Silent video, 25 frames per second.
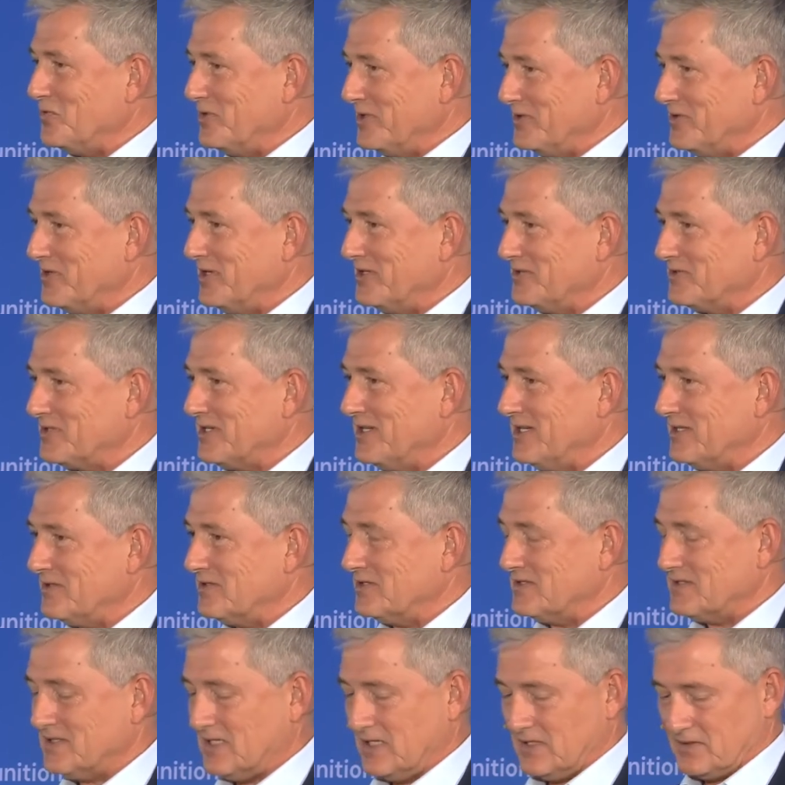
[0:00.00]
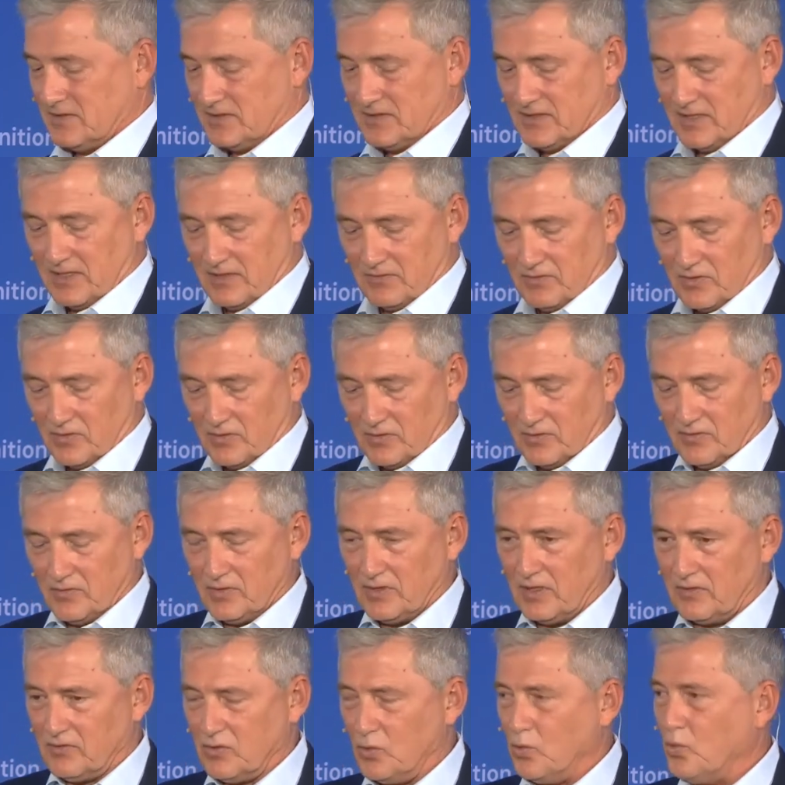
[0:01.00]
one does get the sense that there
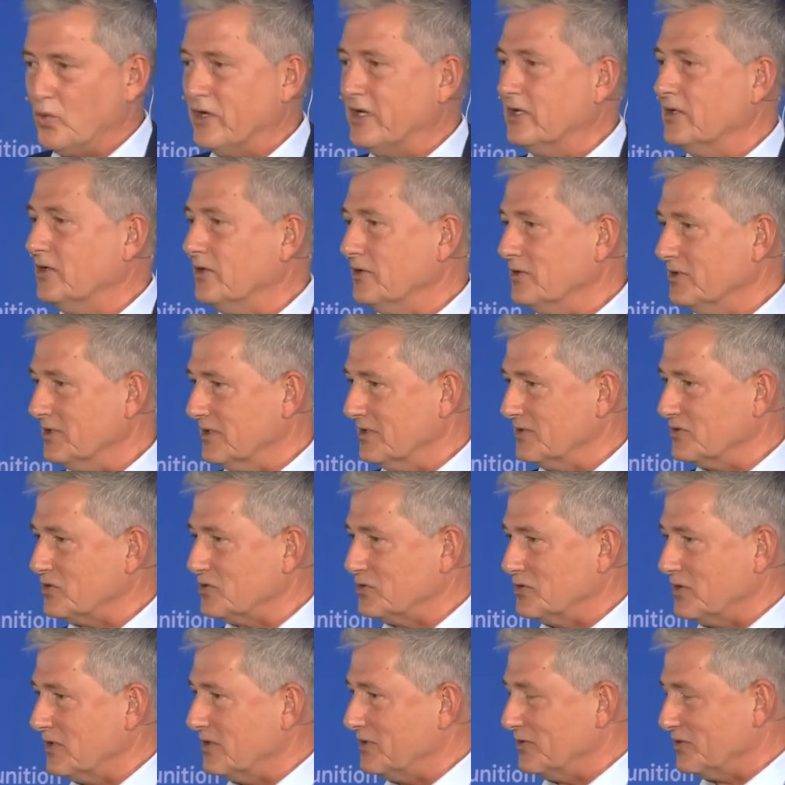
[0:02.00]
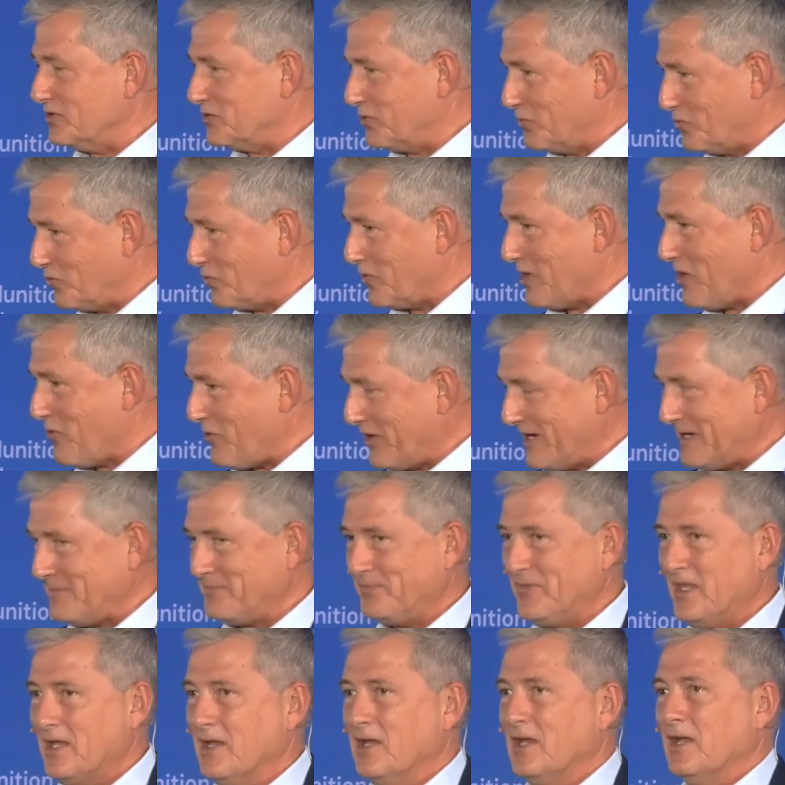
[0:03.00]
that the will is is
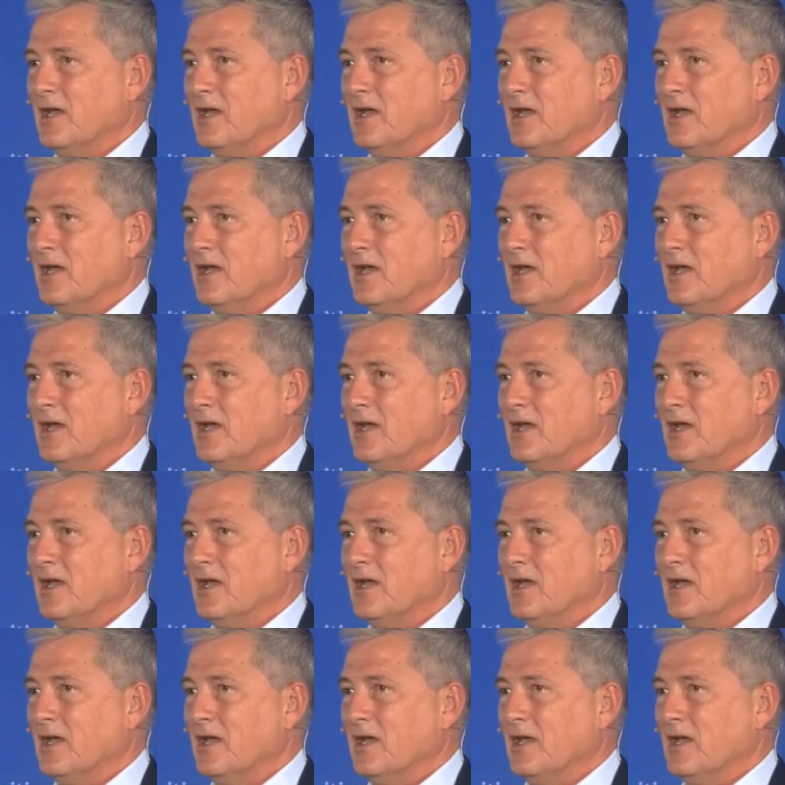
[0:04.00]
growing.